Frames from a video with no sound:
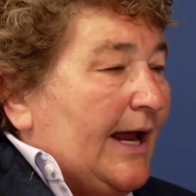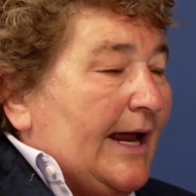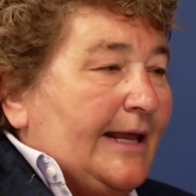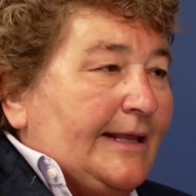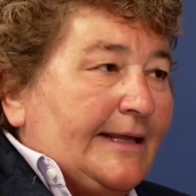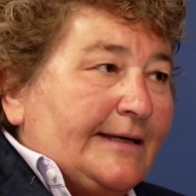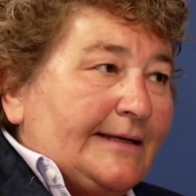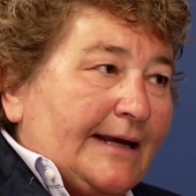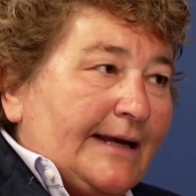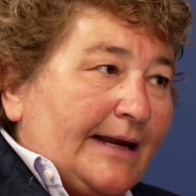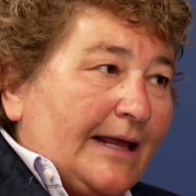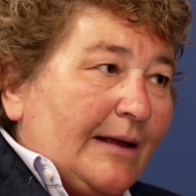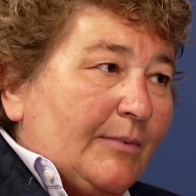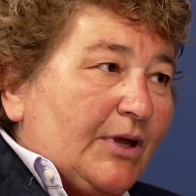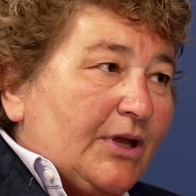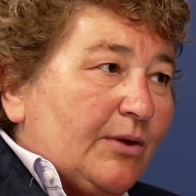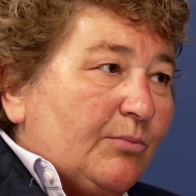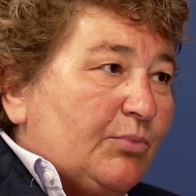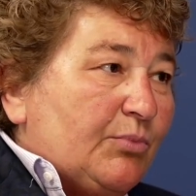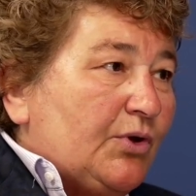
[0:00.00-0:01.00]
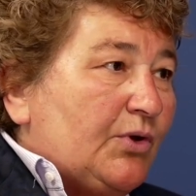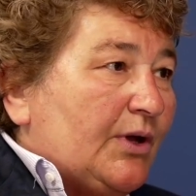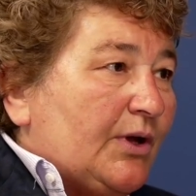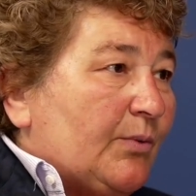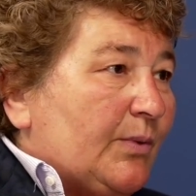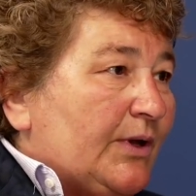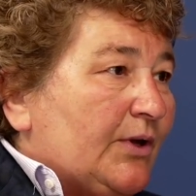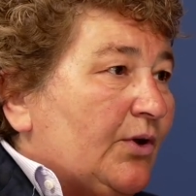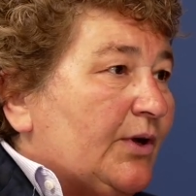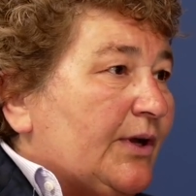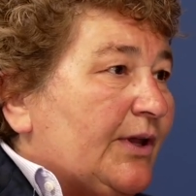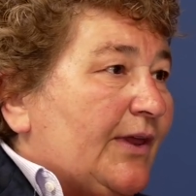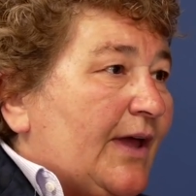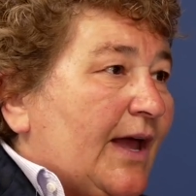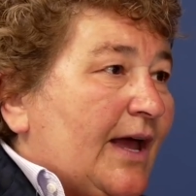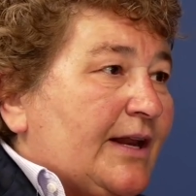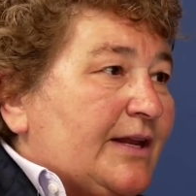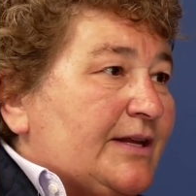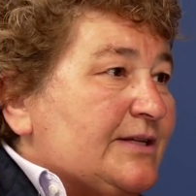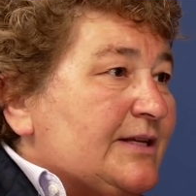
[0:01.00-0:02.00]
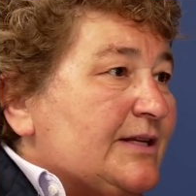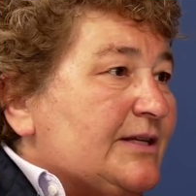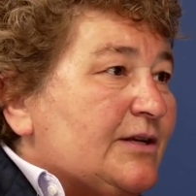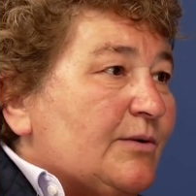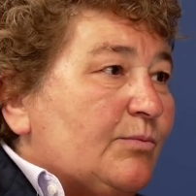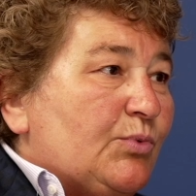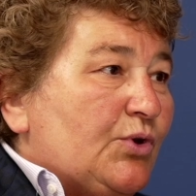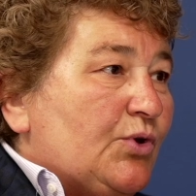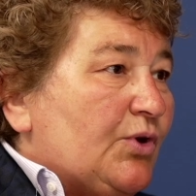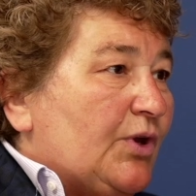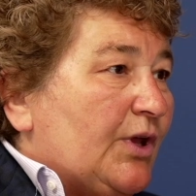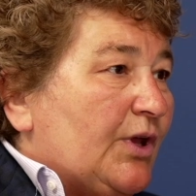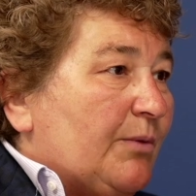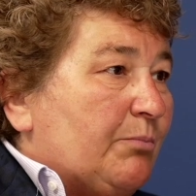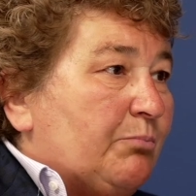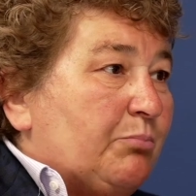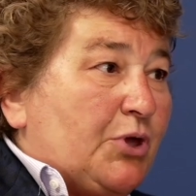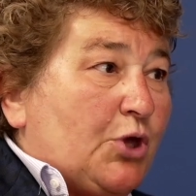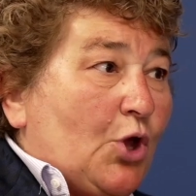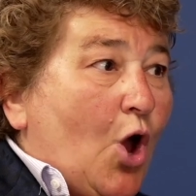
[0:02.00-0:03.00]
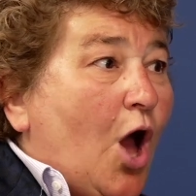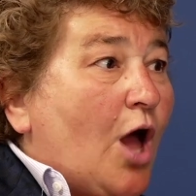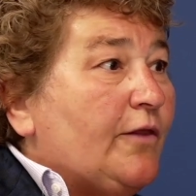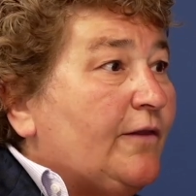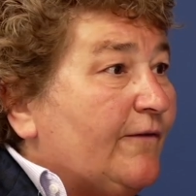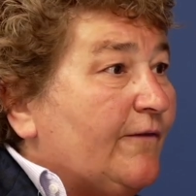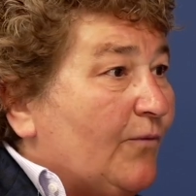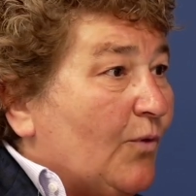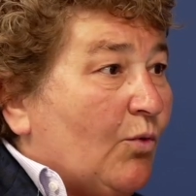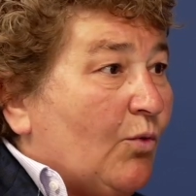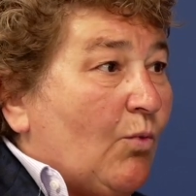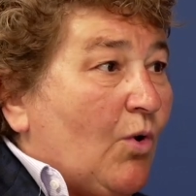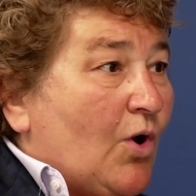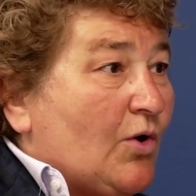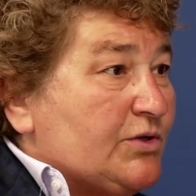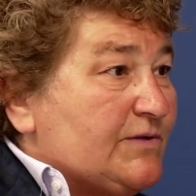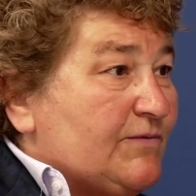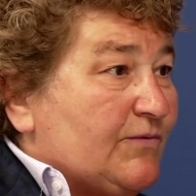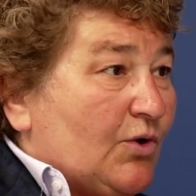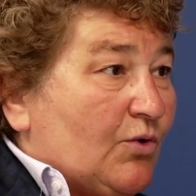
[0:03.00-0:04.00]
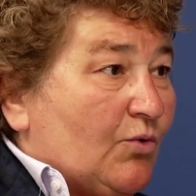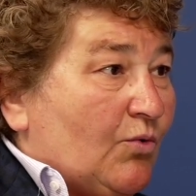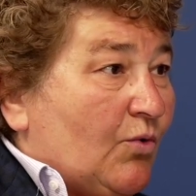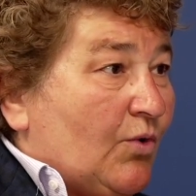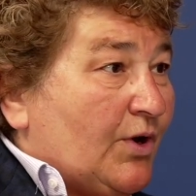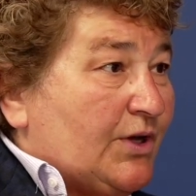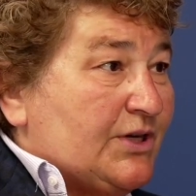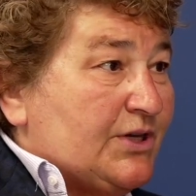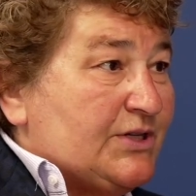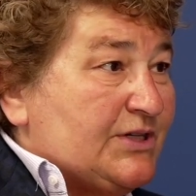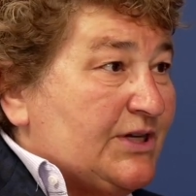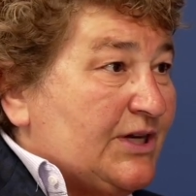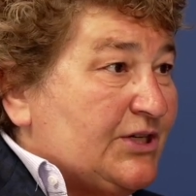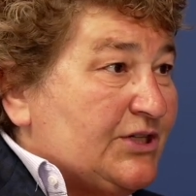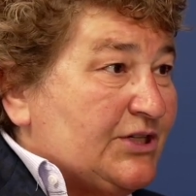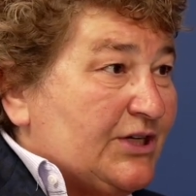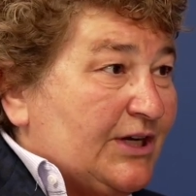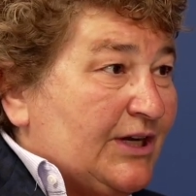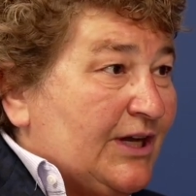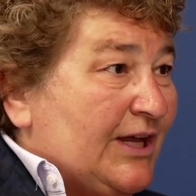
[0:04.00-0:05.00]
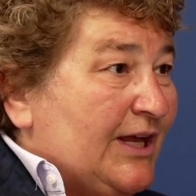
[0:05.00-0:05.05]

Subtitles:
And then dynamic computing, we look at that as it's computing beyond the four walls of your organization.